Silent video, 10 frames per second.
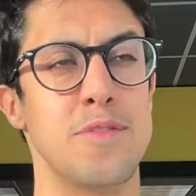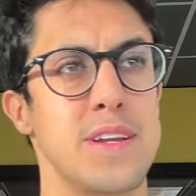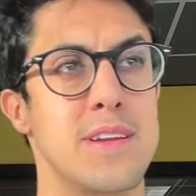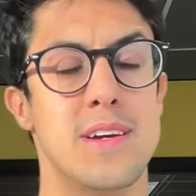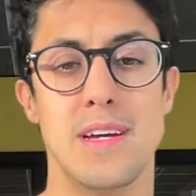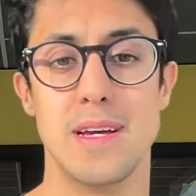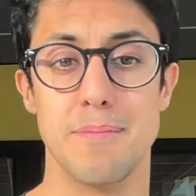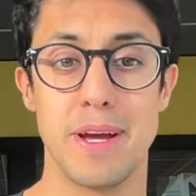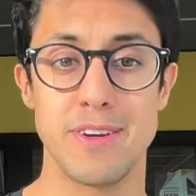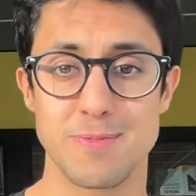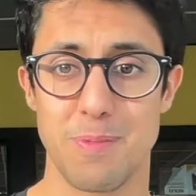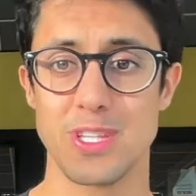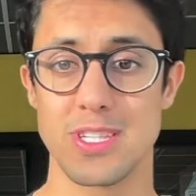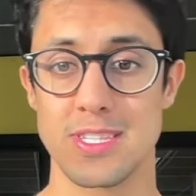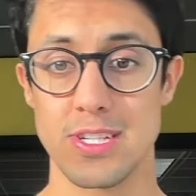And my
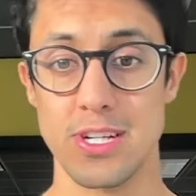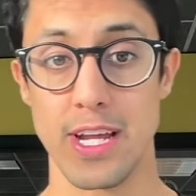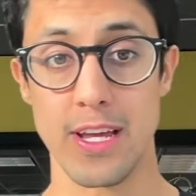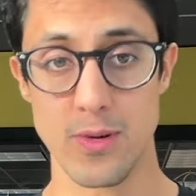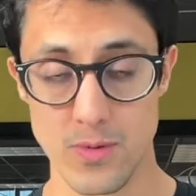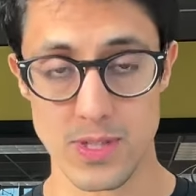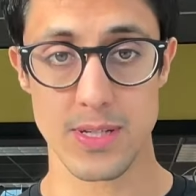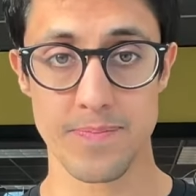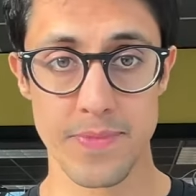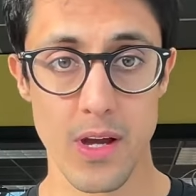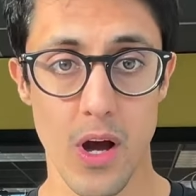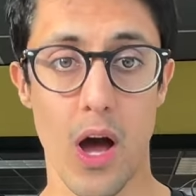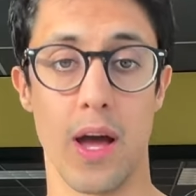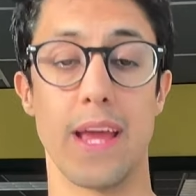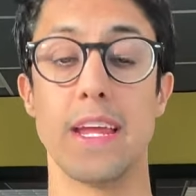response to Sergey, who's
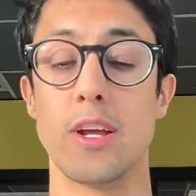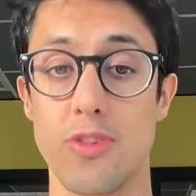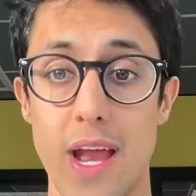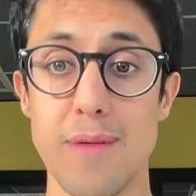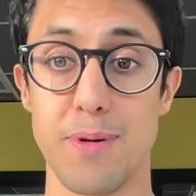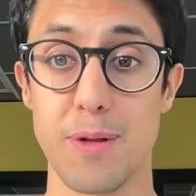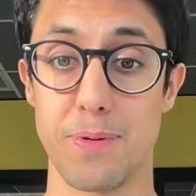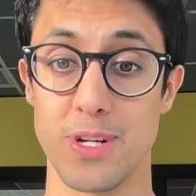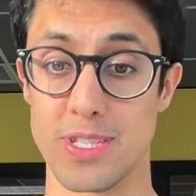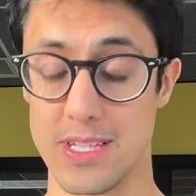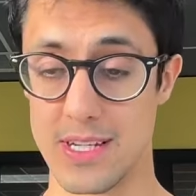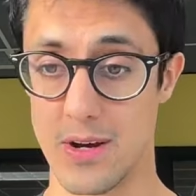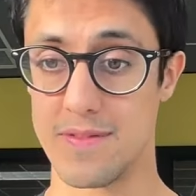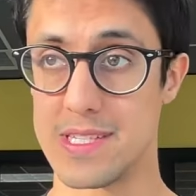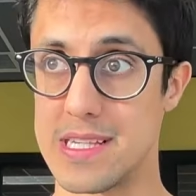uh, an incredible person and
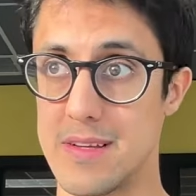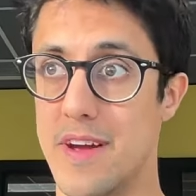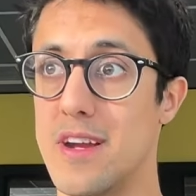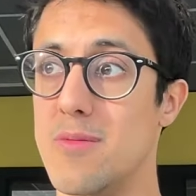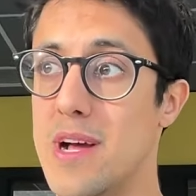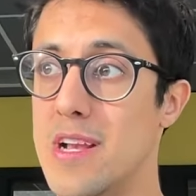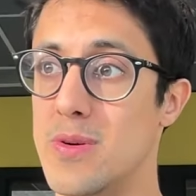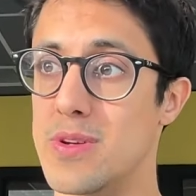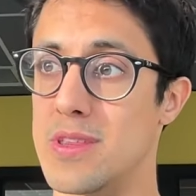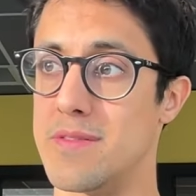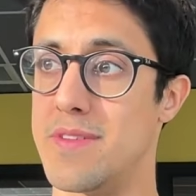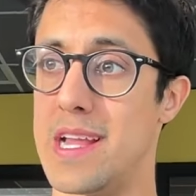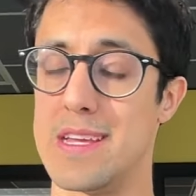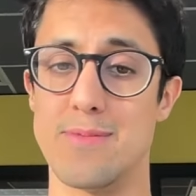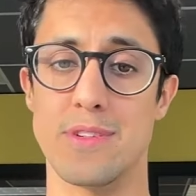obviously very well known in the
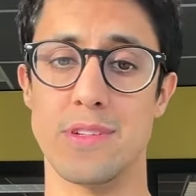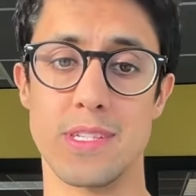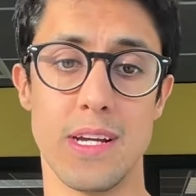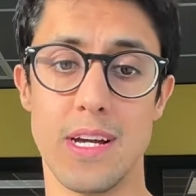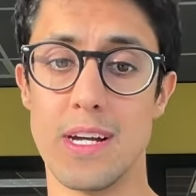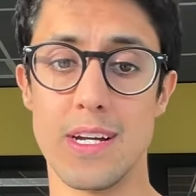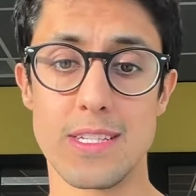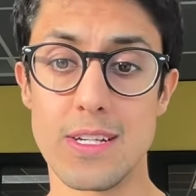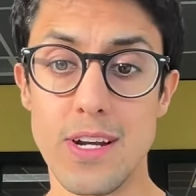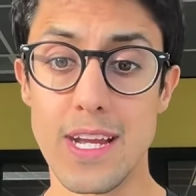Valley, was Sergey,